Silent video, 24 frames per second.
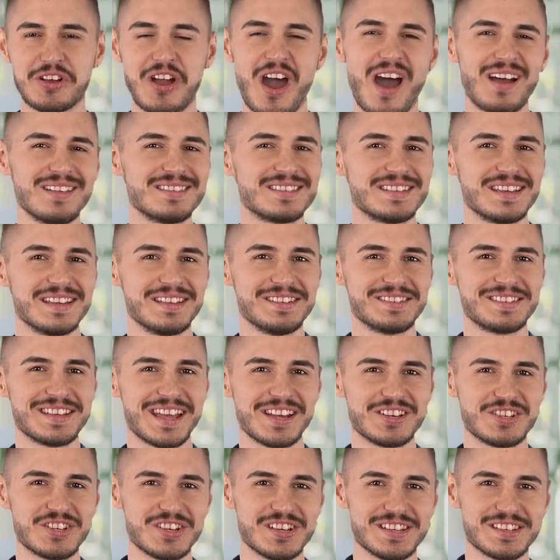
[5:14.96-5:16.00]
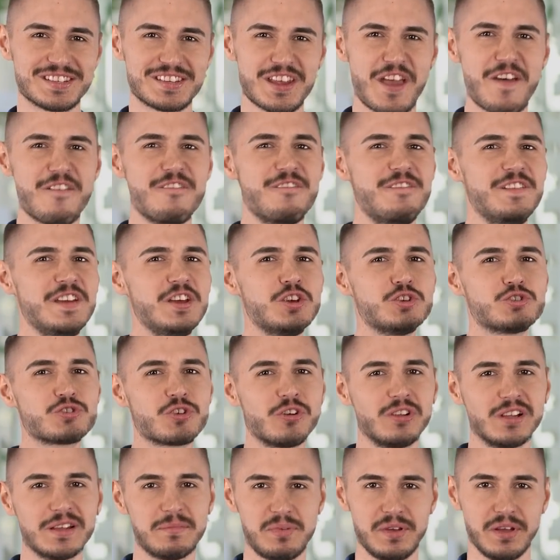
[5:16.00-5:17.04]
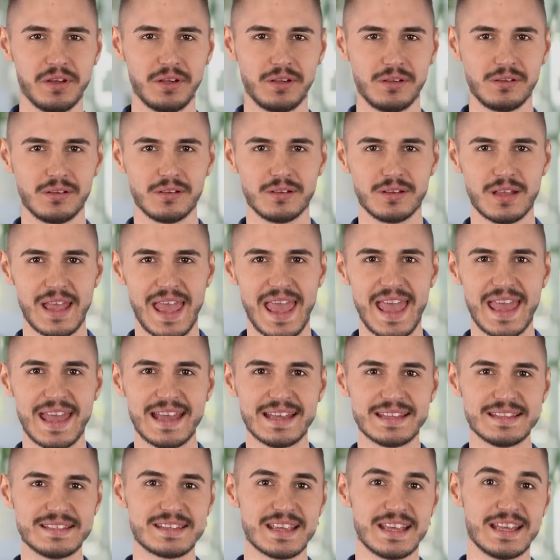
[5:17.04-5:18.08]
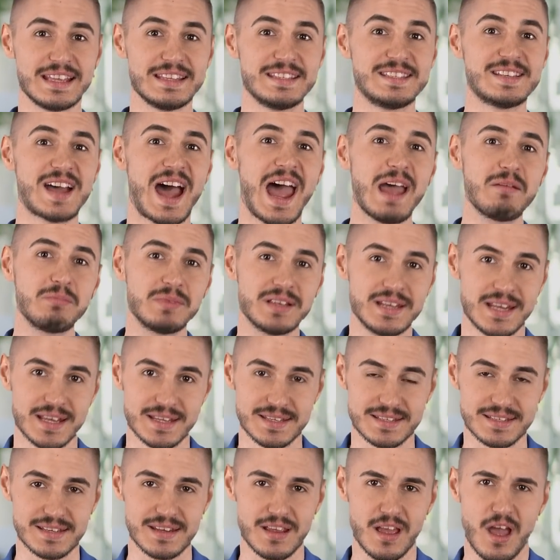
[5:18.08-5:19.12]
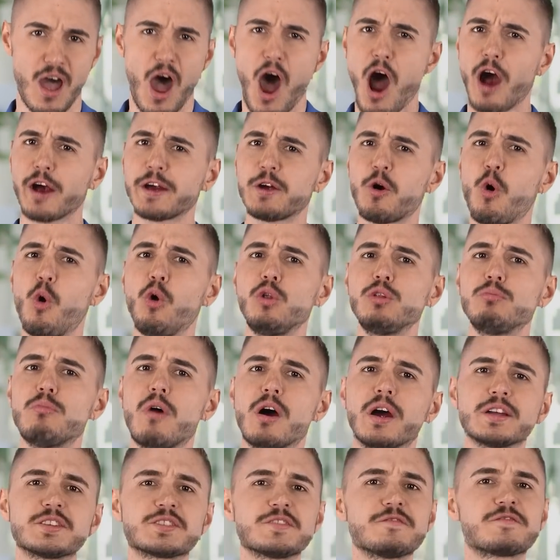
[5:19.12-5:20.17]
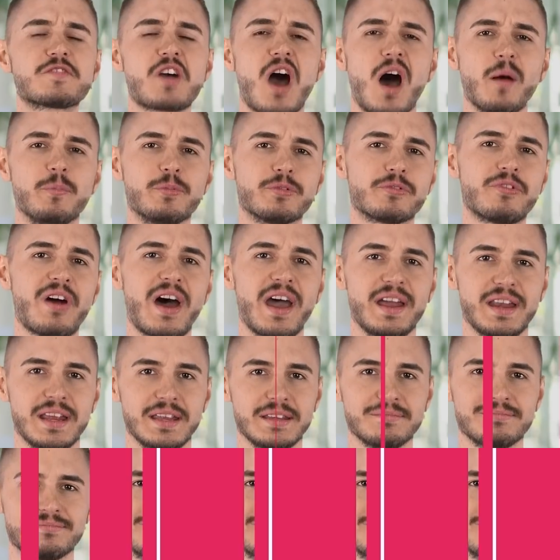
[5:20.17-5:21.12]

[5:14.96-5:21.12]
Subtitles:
content, such as a visual appeal and timeliness, are hallmarks of copywriting.